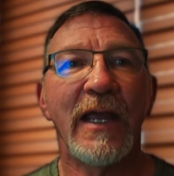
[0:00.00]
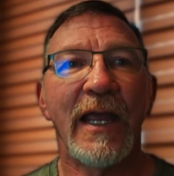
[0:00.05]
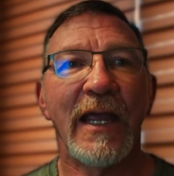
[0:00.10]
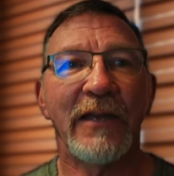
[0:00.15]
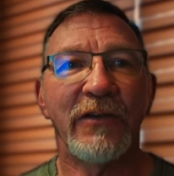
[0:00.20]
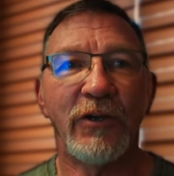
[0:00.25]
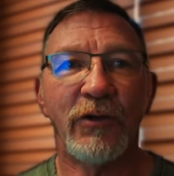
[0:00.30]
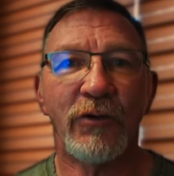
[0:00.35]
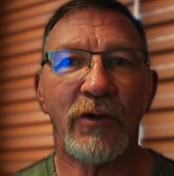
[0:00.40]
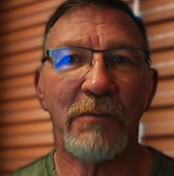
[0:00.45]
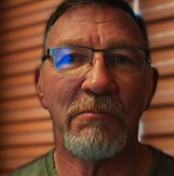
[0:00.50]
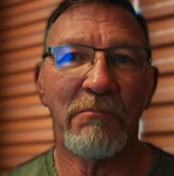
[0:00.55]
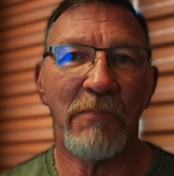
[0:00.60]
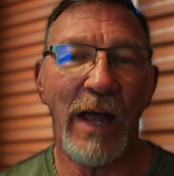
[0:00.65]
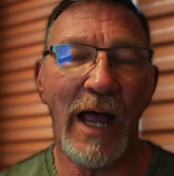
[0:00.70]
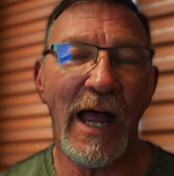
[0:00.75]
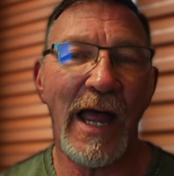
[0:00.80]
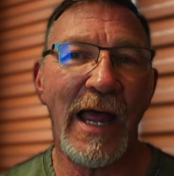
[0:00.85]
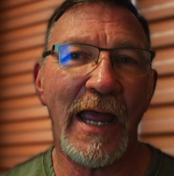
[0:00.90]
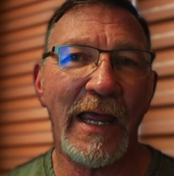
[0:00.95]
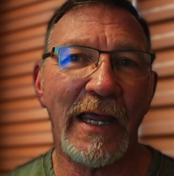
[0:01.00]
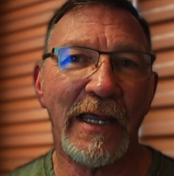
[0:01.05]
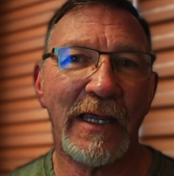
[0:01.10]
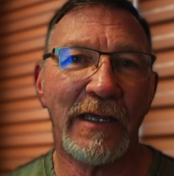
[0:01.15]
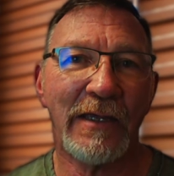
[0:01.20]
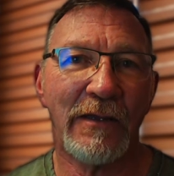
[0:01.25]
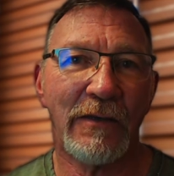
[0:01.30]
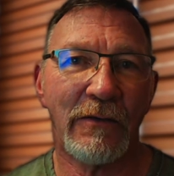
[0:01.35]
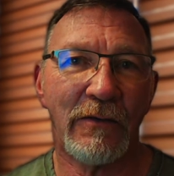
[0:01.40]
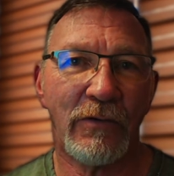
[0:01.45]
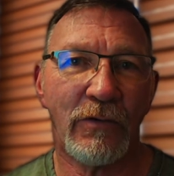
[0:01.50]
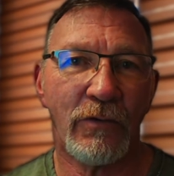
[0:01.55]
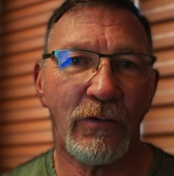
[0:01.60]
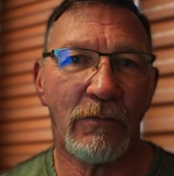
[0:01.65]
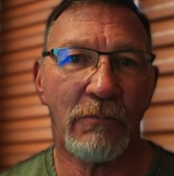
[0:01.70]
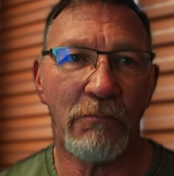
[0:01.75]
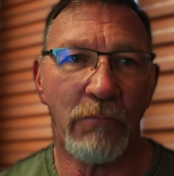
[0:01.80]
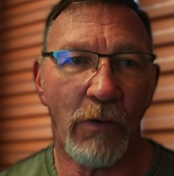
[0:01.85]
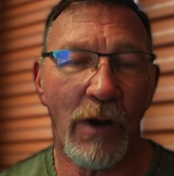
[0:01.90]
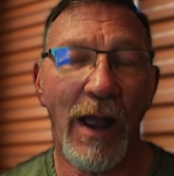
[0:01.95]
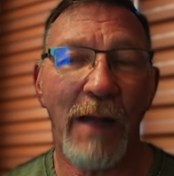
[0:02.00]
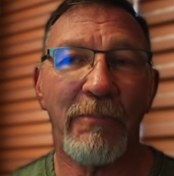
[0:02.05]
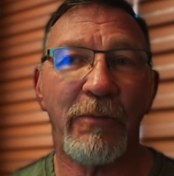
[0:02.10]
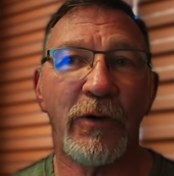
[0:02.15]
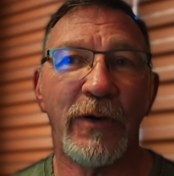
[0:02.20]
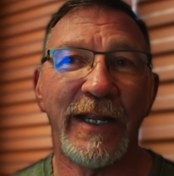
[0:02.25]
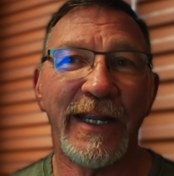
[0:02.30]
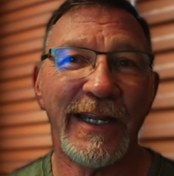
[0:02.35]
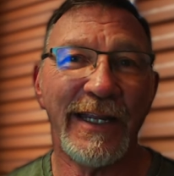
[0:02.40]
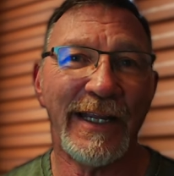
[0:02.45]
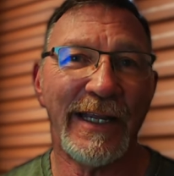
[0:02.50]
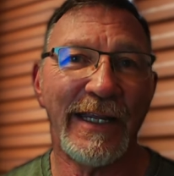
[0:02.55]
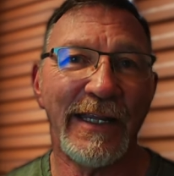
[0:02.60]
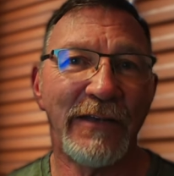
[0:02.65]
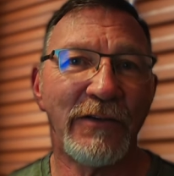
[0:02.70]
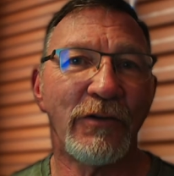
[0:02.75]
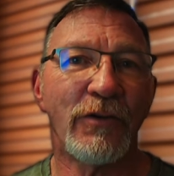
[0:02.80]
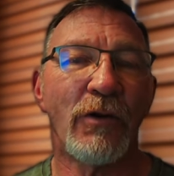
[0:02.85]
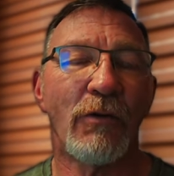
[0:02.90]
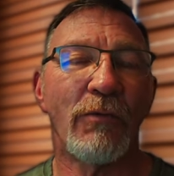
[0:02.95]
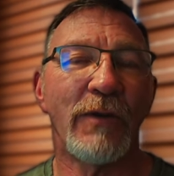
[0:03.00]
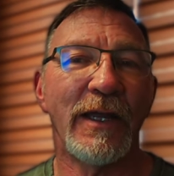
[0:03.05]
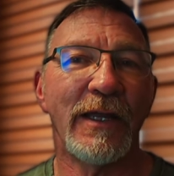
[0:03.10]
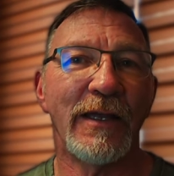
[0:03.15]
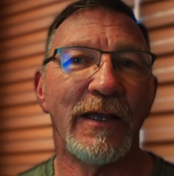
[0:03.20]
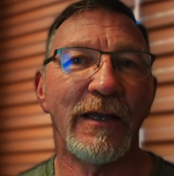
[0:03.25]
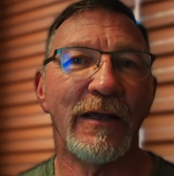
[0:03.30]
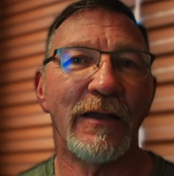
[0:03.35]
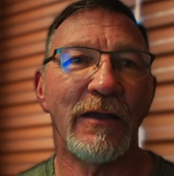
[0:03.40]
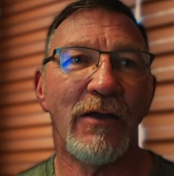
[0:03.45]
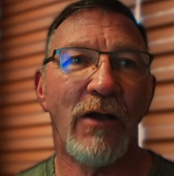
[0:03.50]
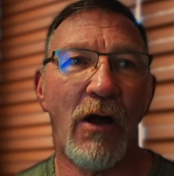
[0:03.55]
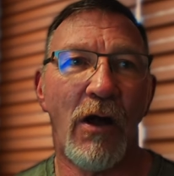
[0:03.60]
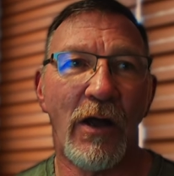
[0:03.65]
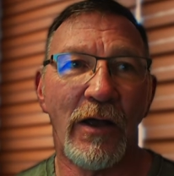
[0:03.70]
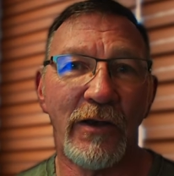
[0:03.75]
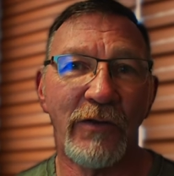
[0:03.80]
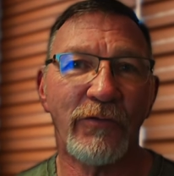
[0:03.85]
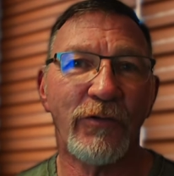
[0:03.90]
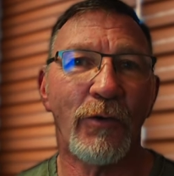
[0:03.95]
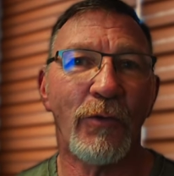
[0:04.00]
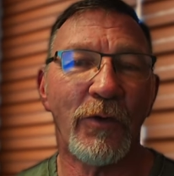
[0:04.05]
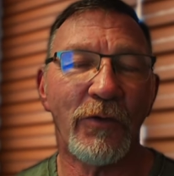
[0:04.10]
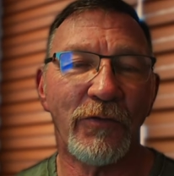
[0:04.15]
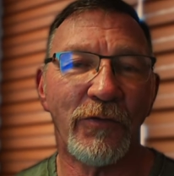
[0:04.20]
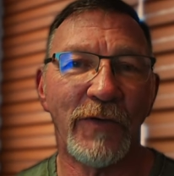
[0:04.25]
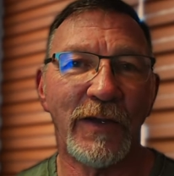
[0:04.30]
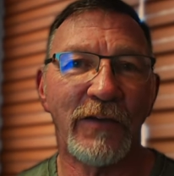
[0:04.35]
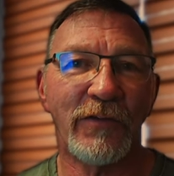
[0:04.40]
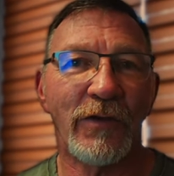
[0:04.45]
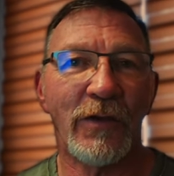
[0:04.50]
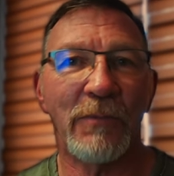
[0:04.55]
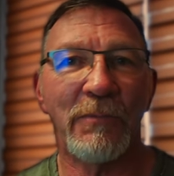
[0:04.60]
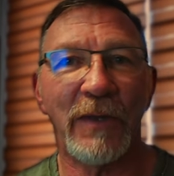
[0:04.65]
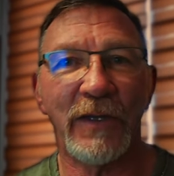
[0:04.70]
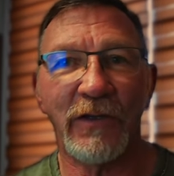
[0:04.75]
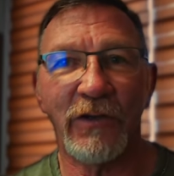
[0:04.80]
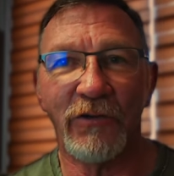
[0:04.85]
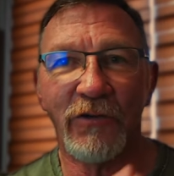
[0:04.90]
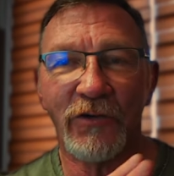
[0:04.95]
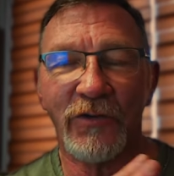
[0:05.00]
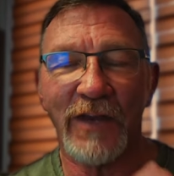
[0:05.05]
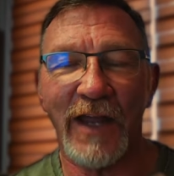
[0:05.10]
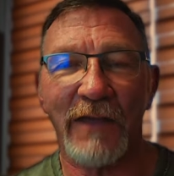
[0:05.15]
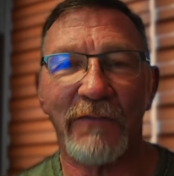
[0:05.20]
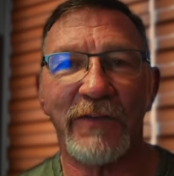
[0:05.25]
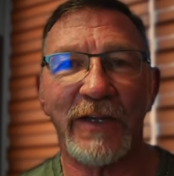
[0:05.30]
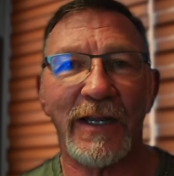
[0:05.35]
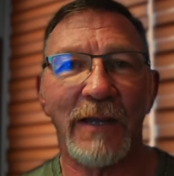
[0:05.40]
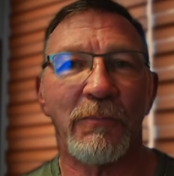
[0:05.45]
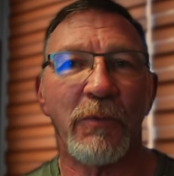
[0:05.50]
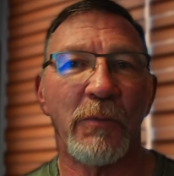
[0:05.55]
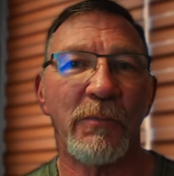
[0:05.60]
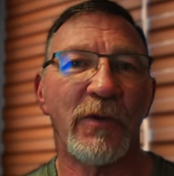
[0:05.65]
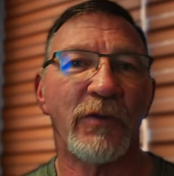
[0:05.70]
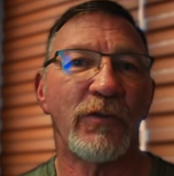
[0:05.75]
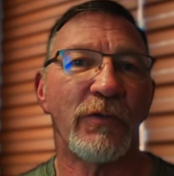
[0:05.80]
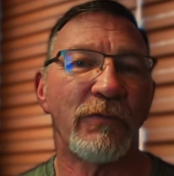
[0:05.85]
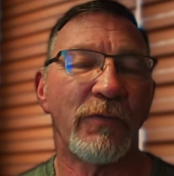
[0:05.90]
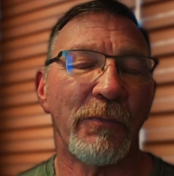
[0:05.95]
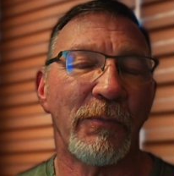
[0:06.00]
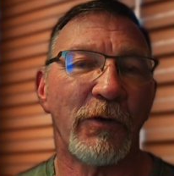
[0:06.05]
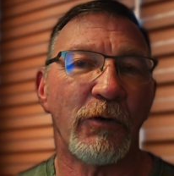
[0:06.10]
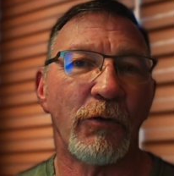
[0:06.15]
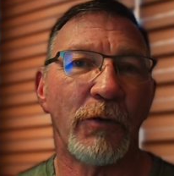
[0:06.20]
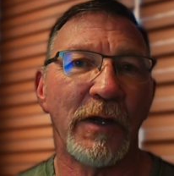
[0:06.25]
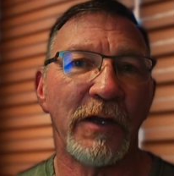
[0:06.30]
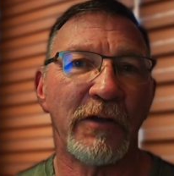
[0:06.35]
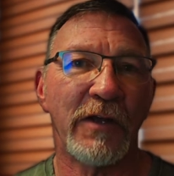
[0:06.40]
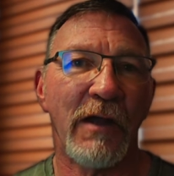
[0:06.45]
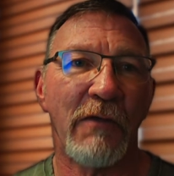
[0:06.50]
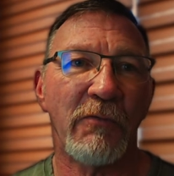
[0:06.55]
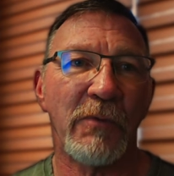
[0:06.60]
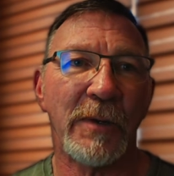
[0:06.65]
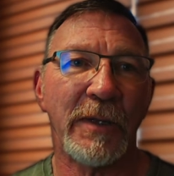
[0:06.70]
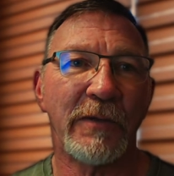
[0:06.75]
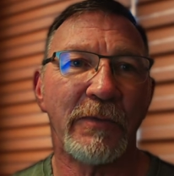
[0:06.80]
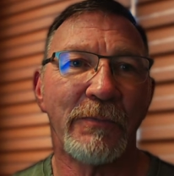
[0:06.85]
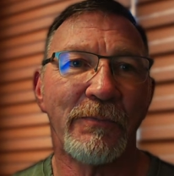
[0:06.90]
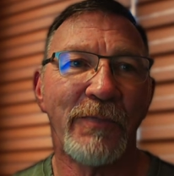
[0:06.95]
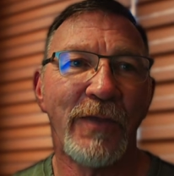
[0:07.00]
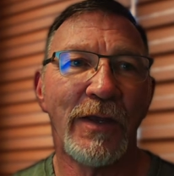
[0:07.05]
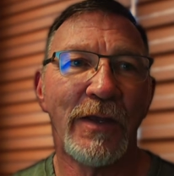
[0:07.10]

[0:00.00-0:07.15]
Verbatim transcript: and you can buy property in Korea on a tourist visa, but you just have to get permission from the Korean government.